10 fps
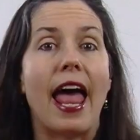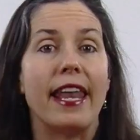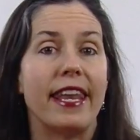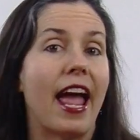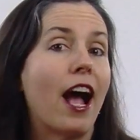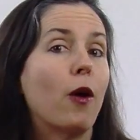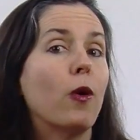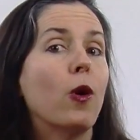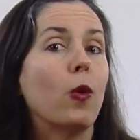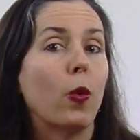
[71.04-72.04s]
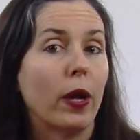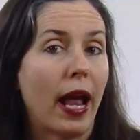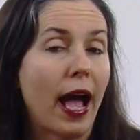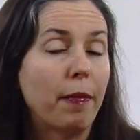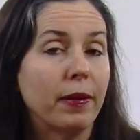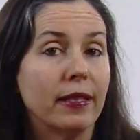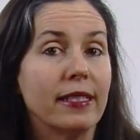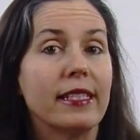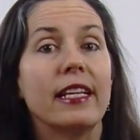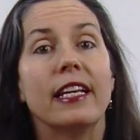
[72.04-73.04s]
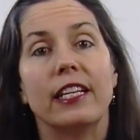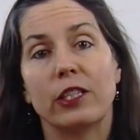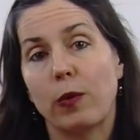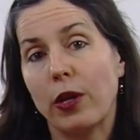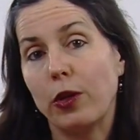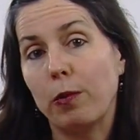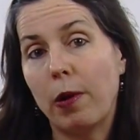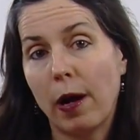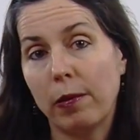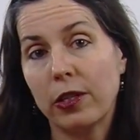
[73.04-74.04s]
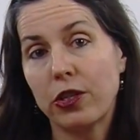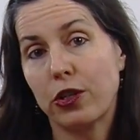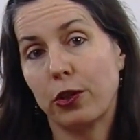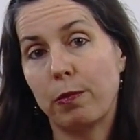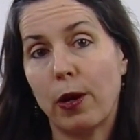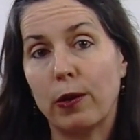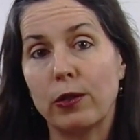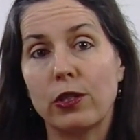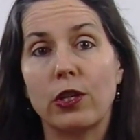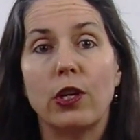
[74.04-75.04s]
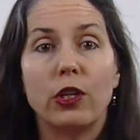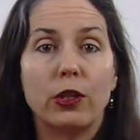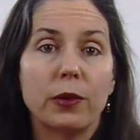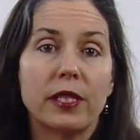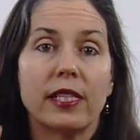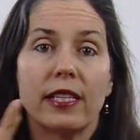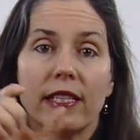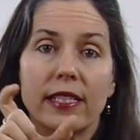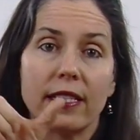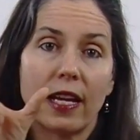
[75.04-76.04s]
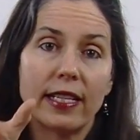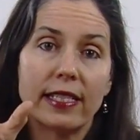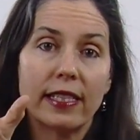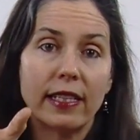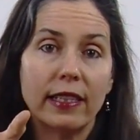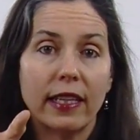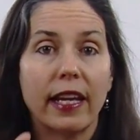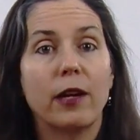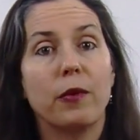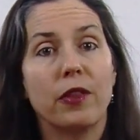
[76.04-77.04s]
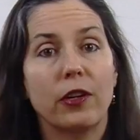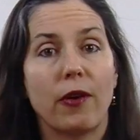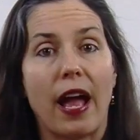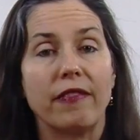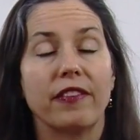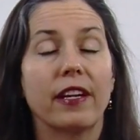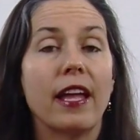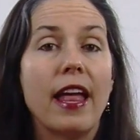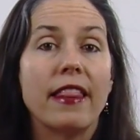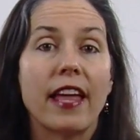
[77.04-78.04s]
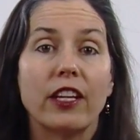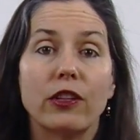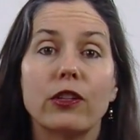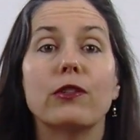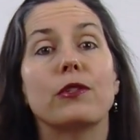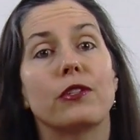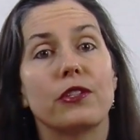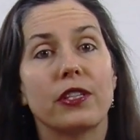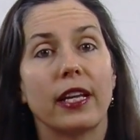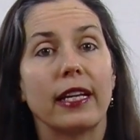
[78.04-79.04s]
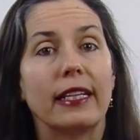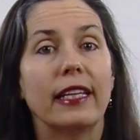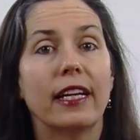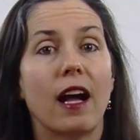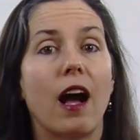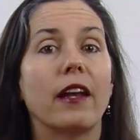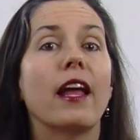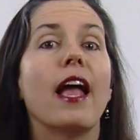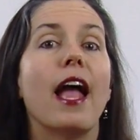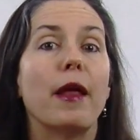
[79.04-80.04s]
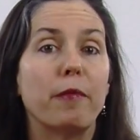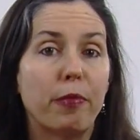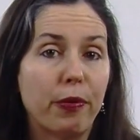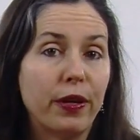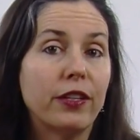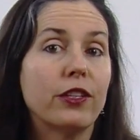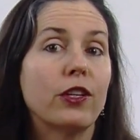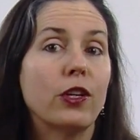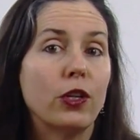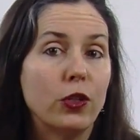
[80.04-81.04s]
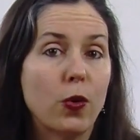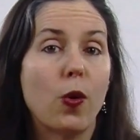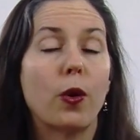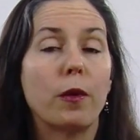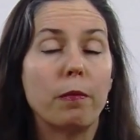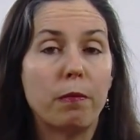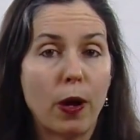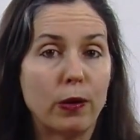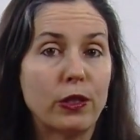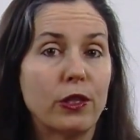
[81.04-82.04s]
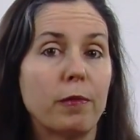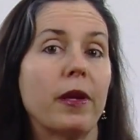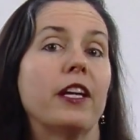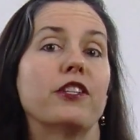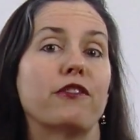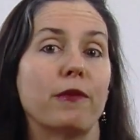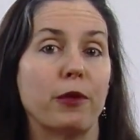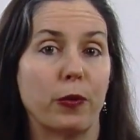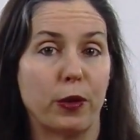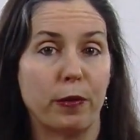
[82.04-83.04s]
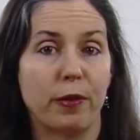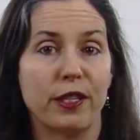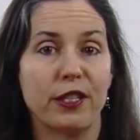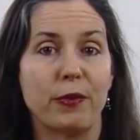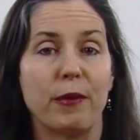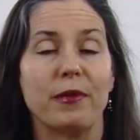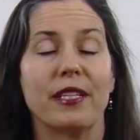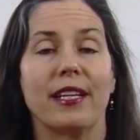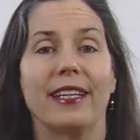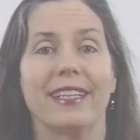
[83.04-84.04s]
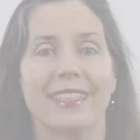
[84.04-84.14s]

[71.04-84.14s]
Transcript: and now what happens is when you publish your post, you will see this nice little link with a graphic that your users can click on and print your poster page from your WordPress website.